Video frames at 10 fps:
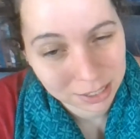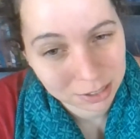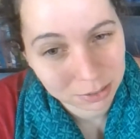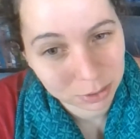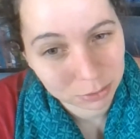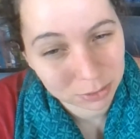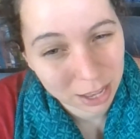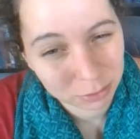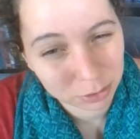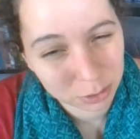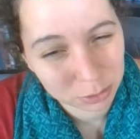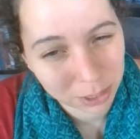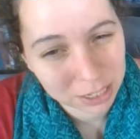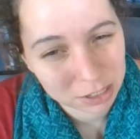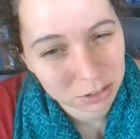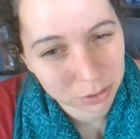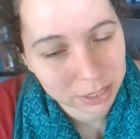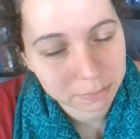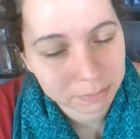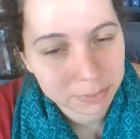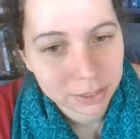and with that few pages, right?